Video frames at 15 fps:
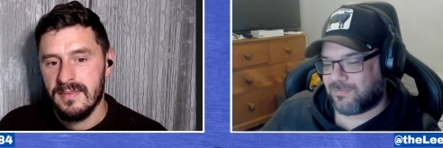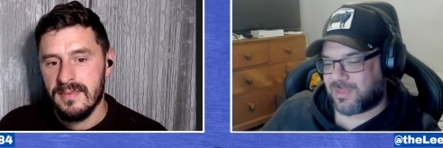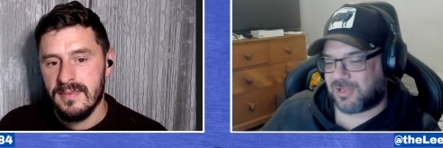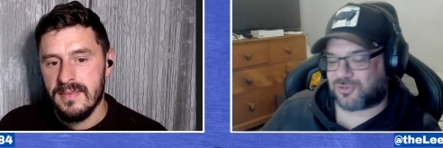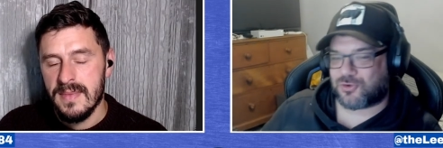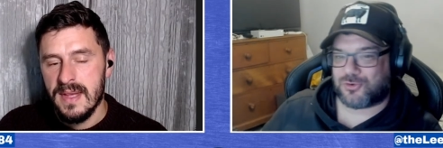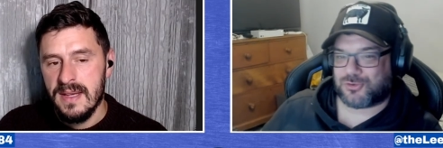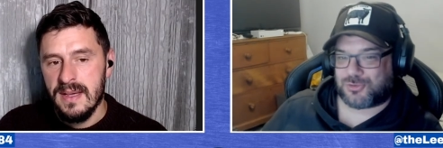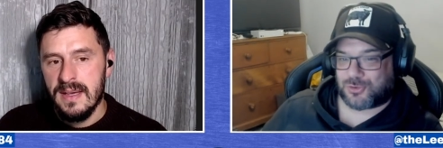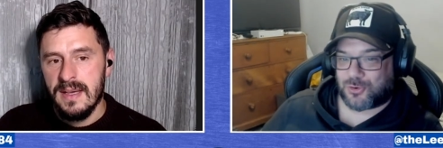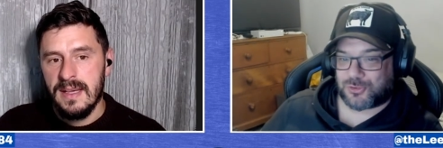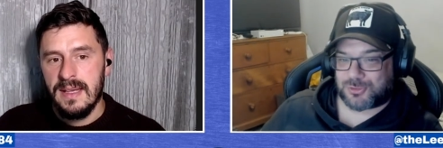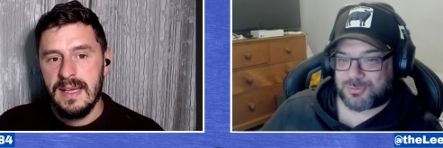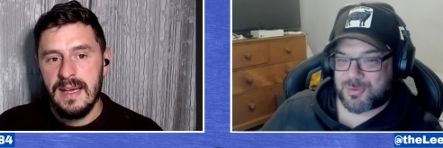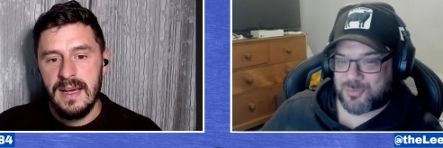Speaker 1: He scored, he
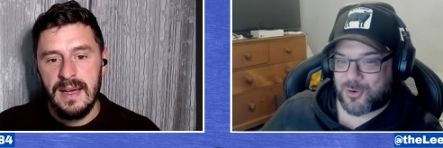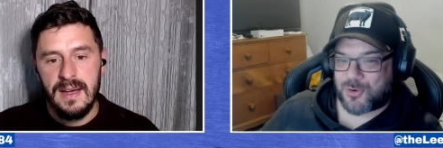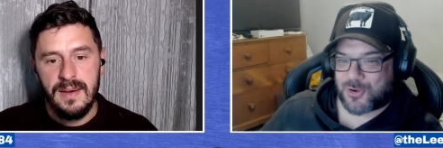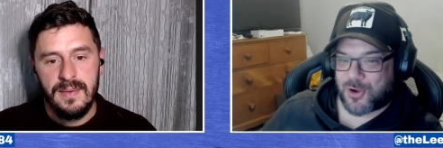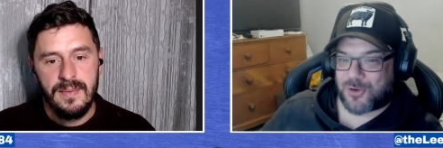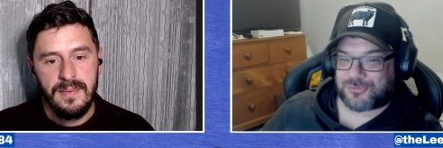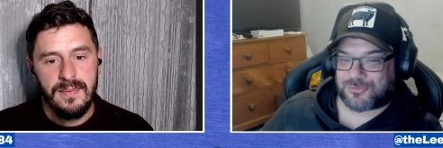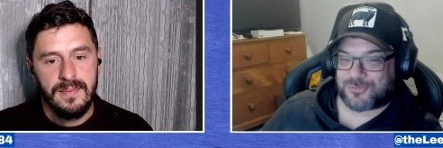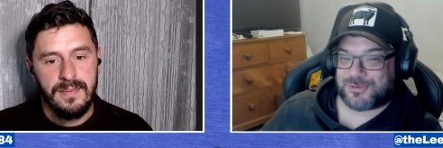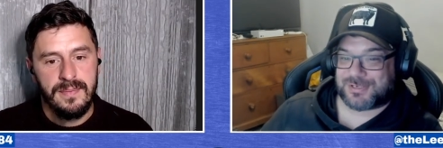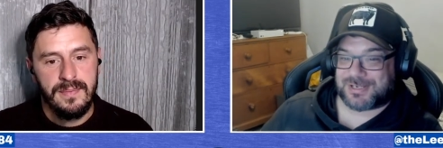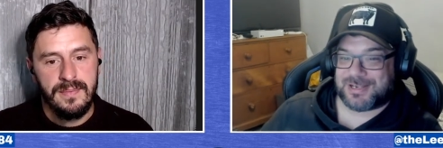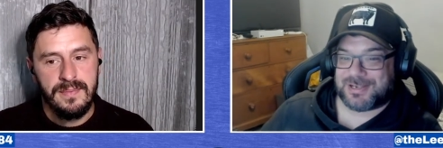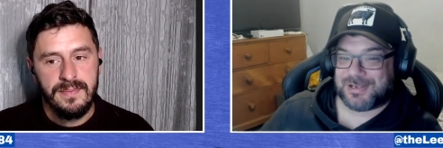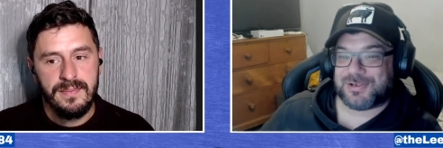scored yeah. goals for us
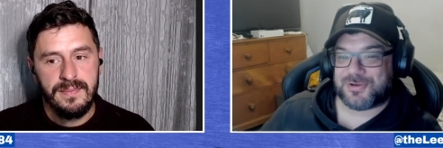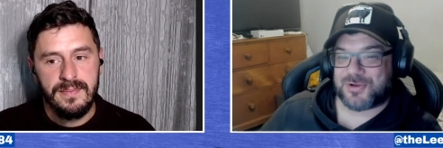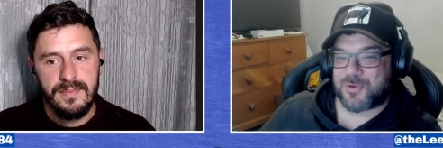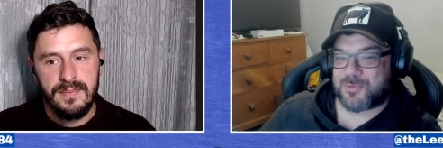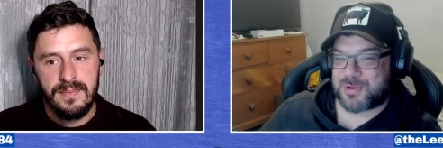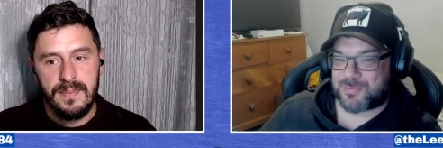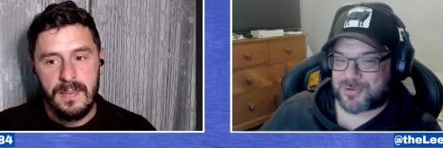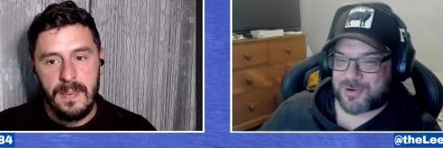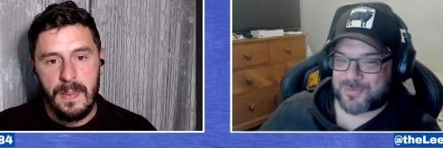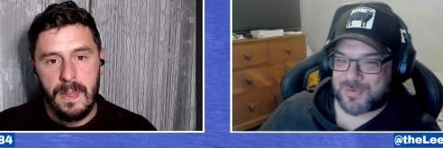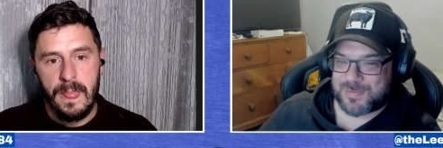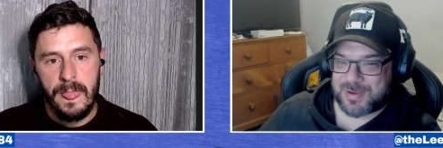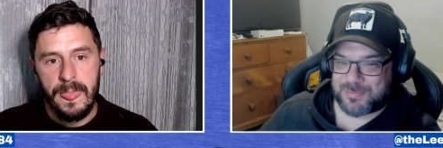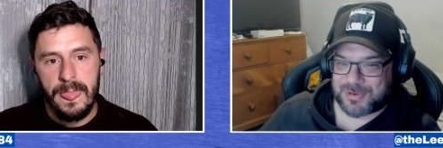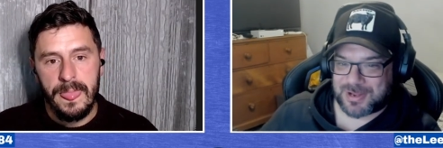that year. You know, people don't
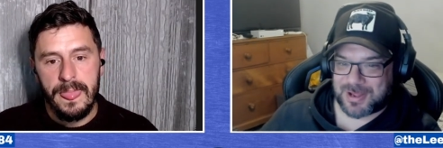remember